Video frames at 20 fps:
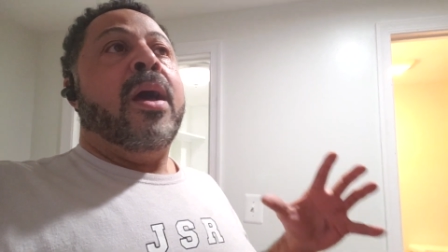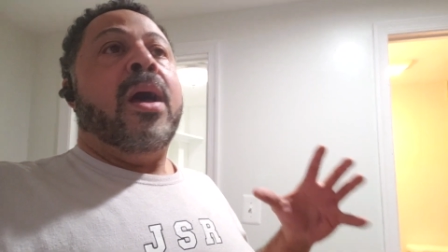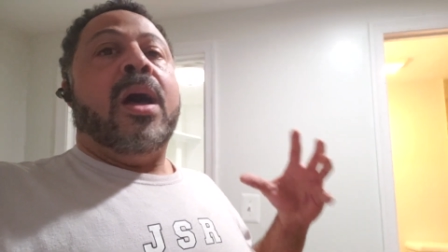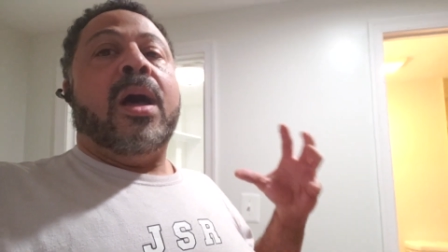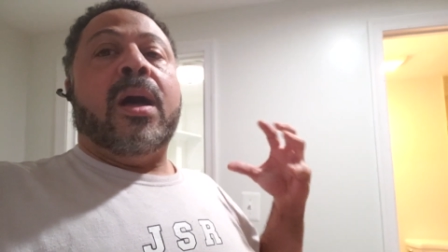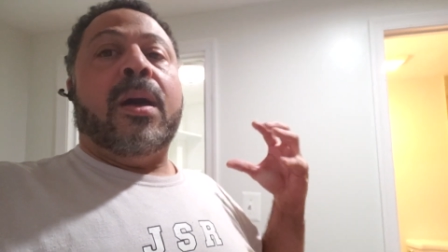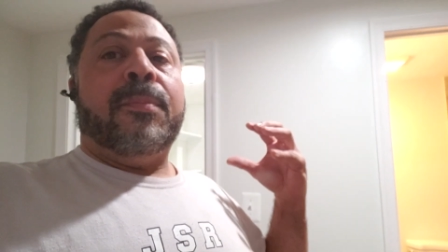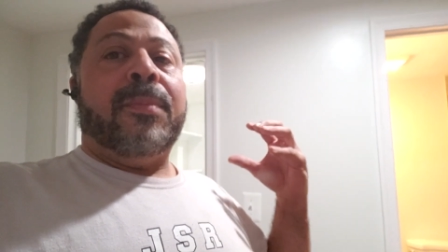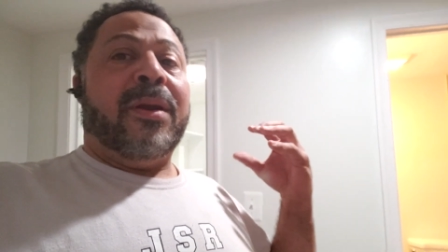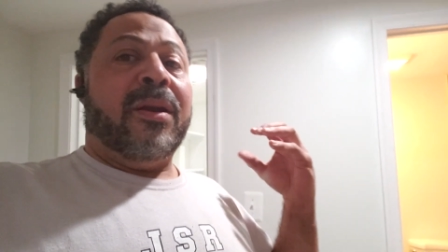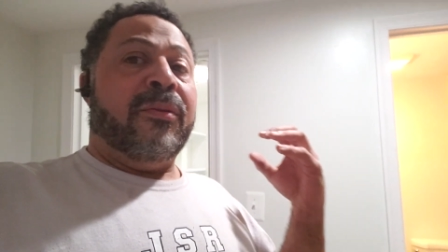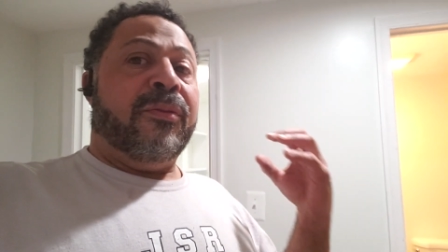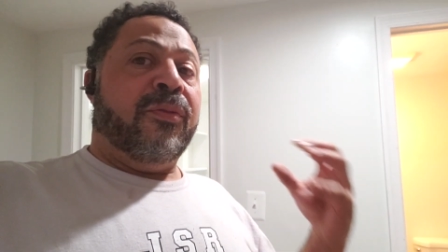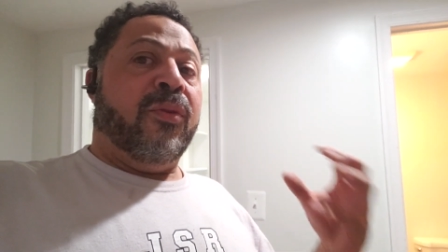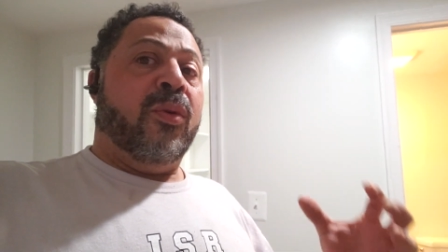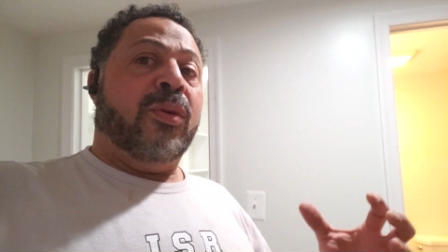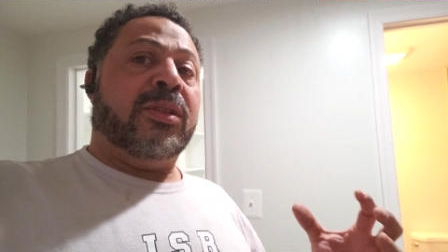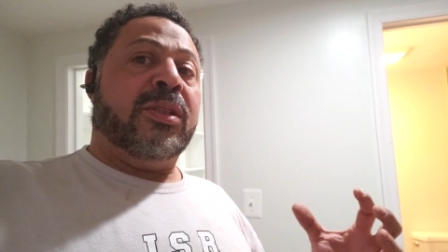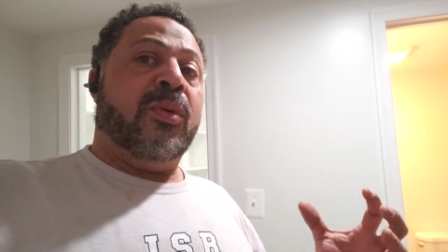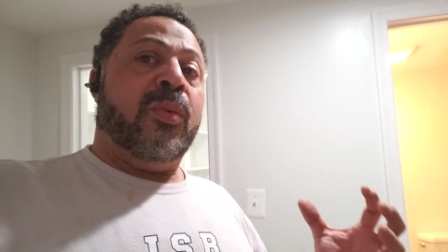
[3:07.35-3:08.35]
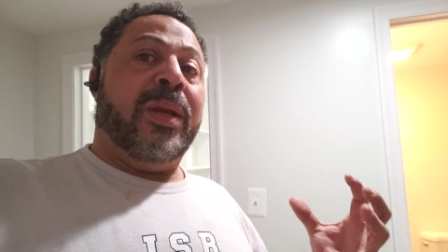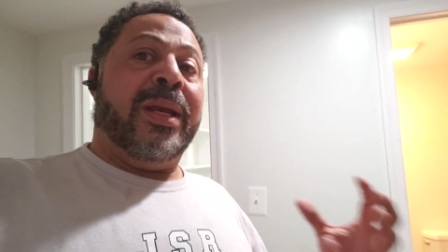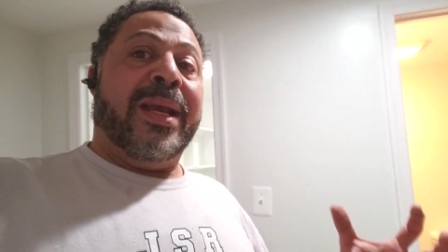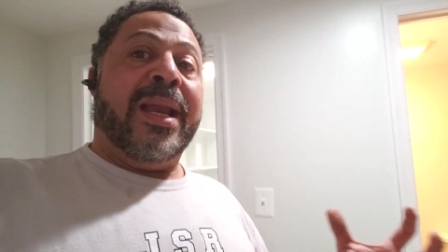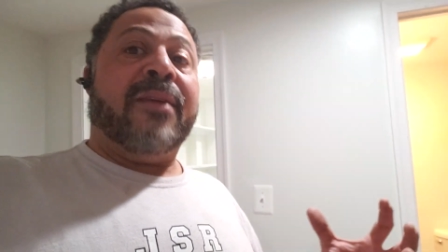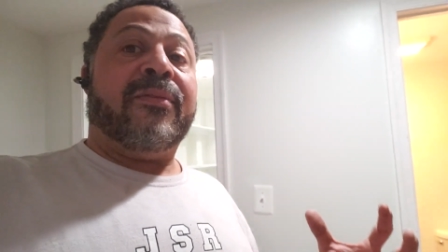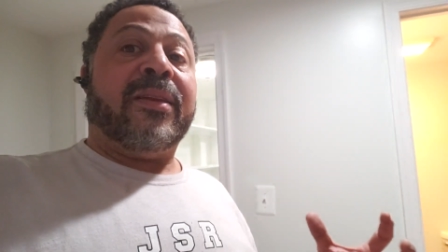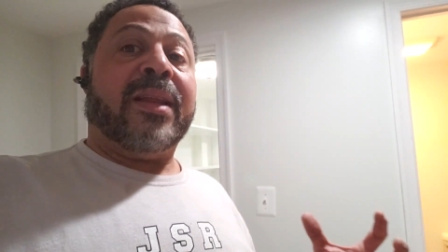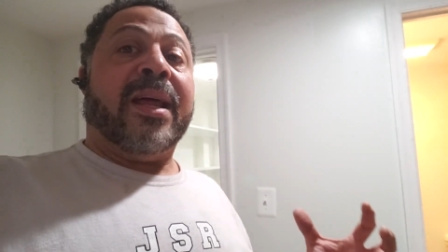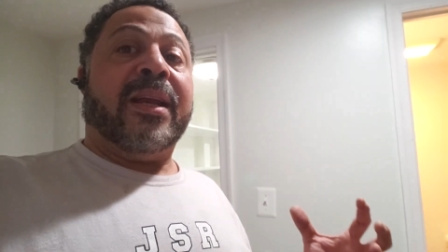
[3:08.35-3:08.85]
but unfortunately we didn't
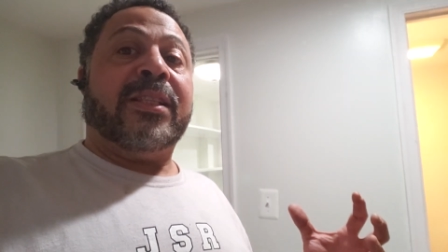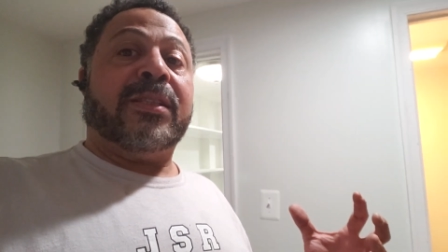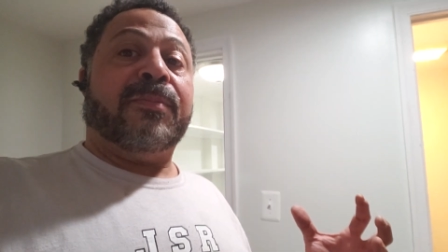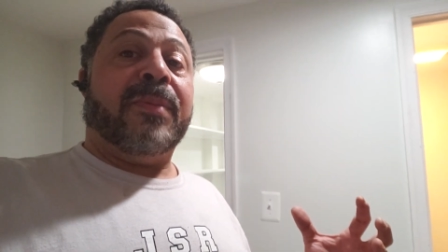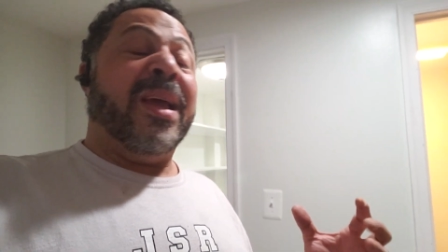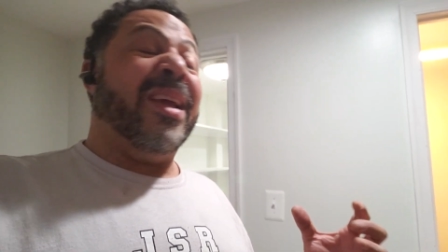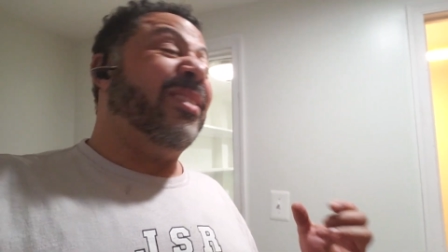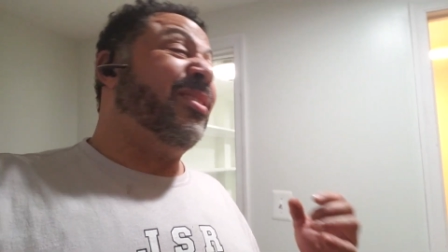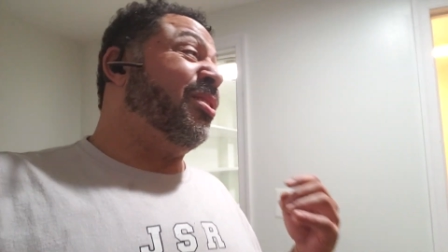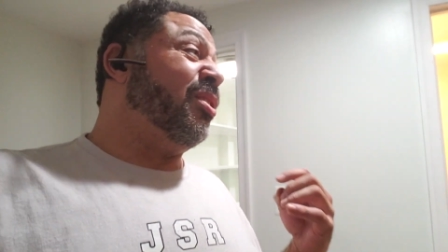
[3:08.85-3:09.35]
have a lot of space.